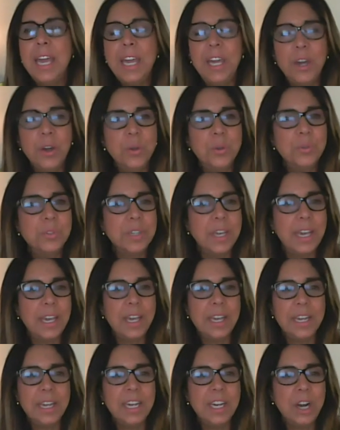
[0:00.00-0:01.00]
He goes,
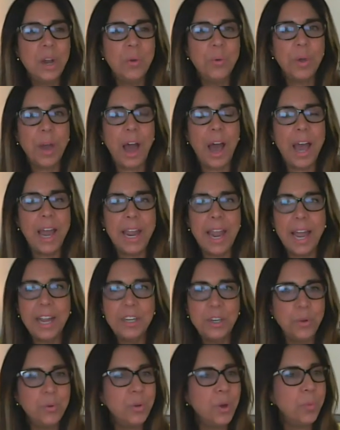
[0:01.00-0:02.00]
you know,
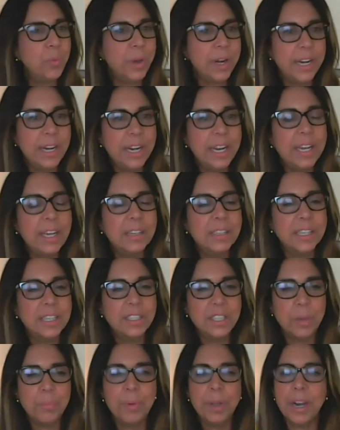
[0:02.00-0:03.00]
I, I don't know what it is.
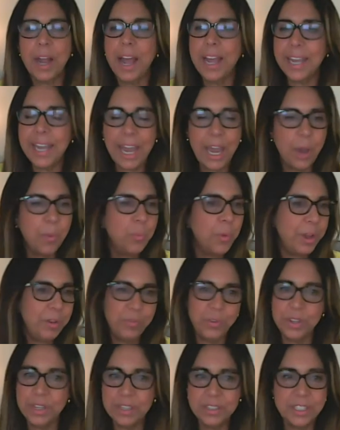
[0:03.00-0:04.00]
He said, but I can't
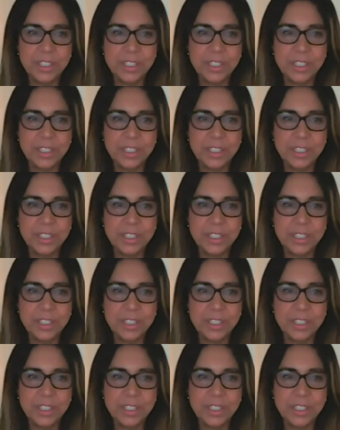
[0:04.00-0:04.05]
wait for